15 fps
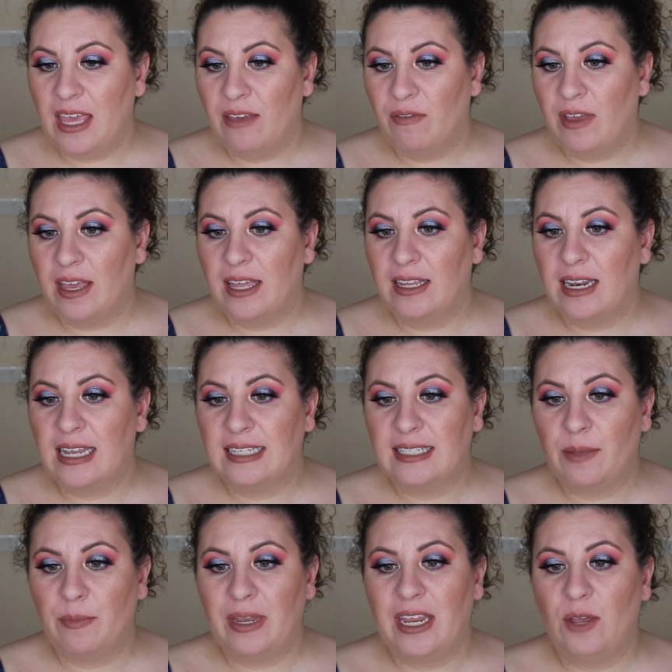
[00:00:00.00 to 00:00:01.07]
even
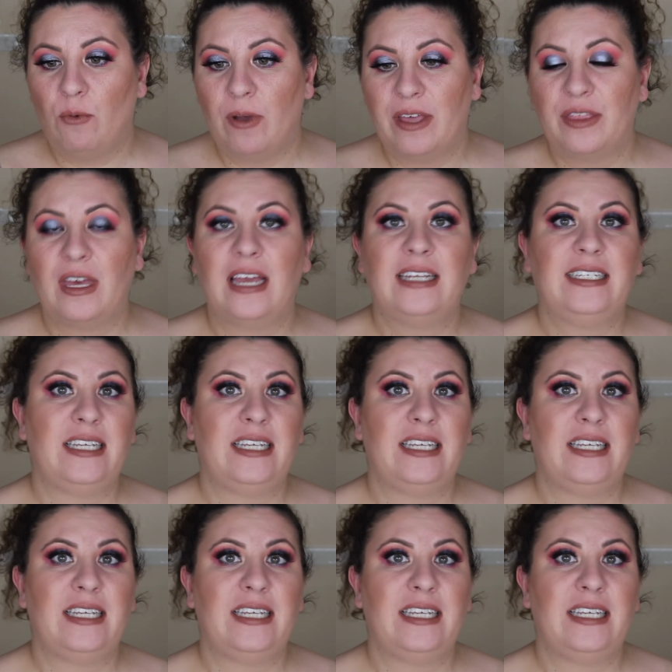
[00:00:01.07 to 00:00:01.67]
somebody with a